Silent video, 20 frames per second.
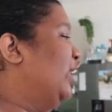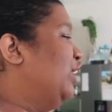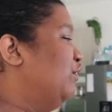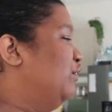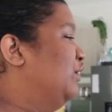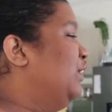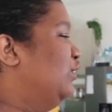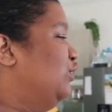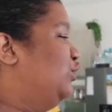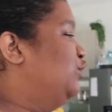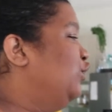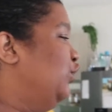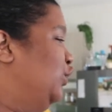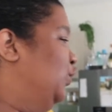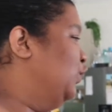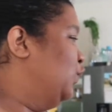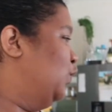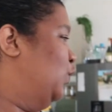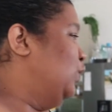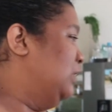notes for
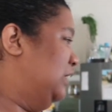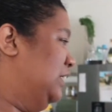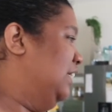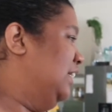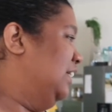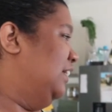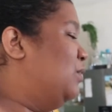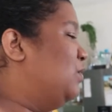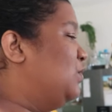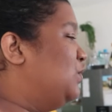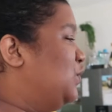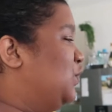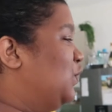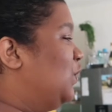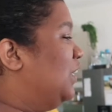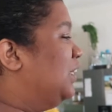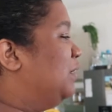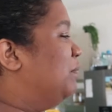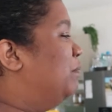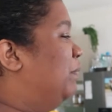you, Courtney, because you
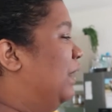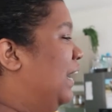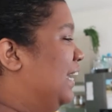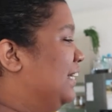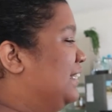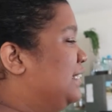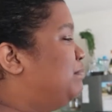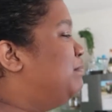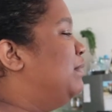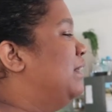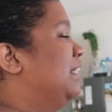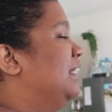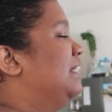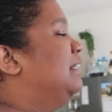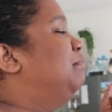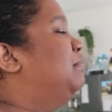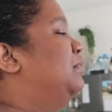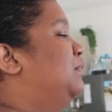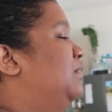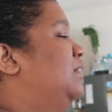are the bad spender
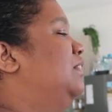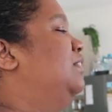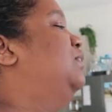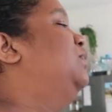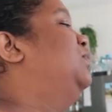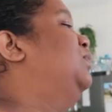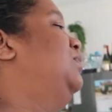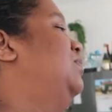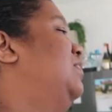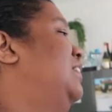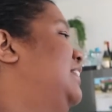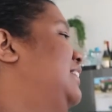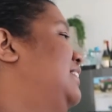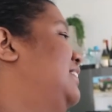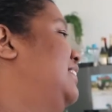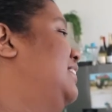between the two of us.